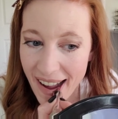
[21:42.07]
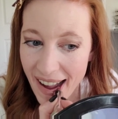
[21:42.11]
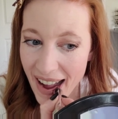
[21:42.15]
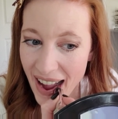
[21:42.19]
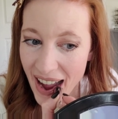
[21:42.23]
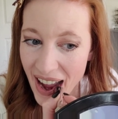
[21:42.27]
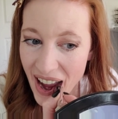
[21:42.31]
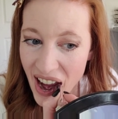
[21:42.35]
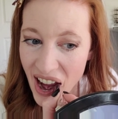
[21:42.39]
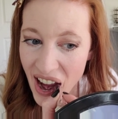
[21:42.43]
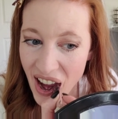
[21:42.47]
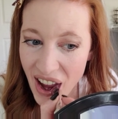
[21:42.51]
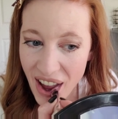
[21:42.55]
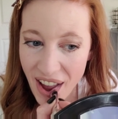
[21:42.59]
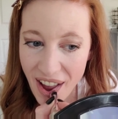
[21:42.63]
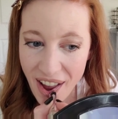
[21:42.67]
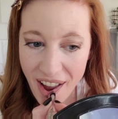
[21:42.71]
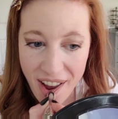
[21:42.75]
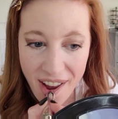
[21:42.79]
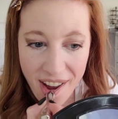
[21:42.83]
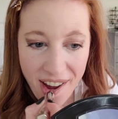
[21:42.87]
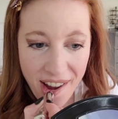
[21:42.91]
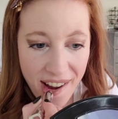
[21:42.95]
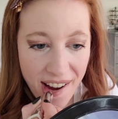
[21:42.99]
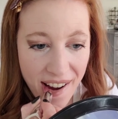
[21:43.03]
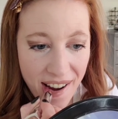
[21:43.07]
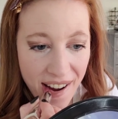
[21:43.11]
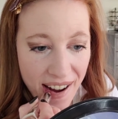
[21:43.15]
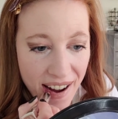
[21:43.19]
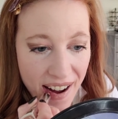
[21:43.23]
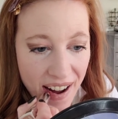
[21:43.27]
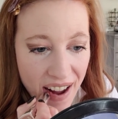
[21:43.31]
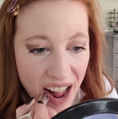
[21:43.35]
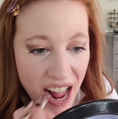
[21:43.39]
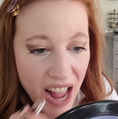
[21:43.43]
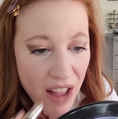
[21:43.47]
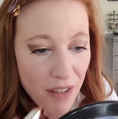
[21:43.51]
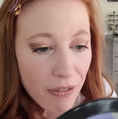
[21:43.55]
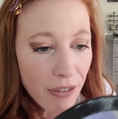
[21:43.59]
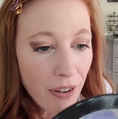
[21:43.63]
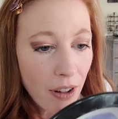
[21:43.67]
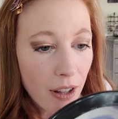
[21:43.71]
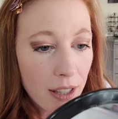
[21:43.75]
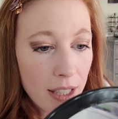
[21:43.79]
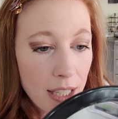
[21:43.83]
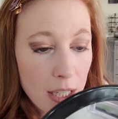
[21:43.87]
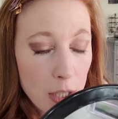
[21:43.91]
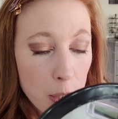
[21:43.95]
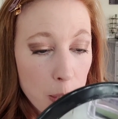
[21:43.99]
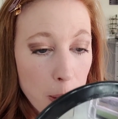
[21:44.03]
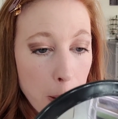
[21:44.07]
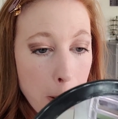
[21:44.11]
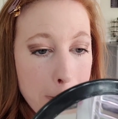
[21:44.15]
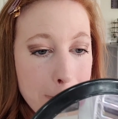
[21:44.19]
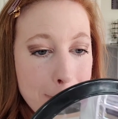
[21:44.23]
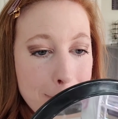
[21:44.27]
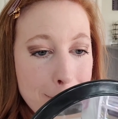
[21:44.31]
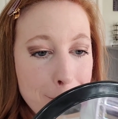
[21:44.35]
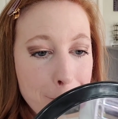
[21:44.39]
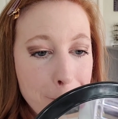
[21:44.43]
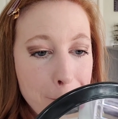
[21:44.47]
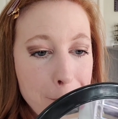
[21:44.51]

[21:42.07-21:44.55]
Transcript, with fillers: I i am falling into.